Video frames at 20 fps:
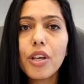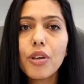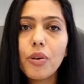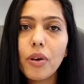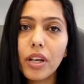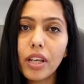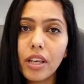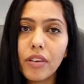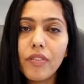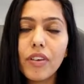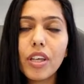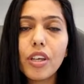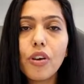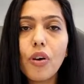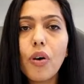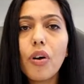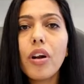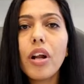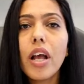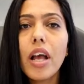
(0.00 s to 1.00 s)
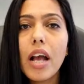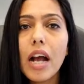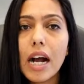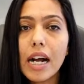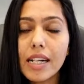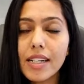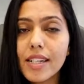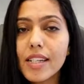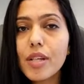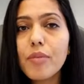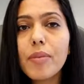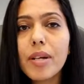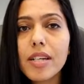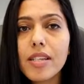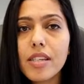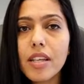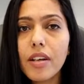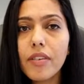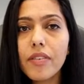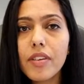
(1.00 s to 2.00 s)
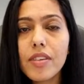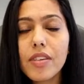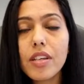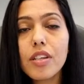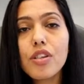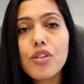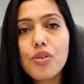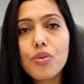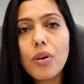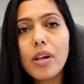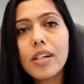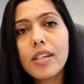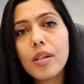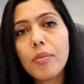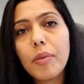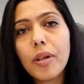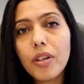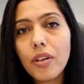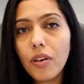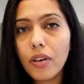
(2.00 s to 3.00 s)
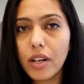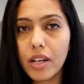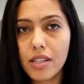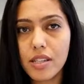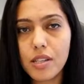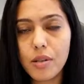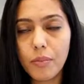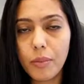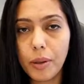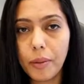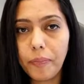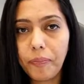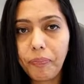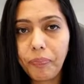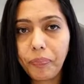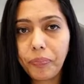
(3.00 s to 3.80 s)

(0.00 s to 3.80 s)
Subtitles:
You are giving your ultimate services to ultimate your customer.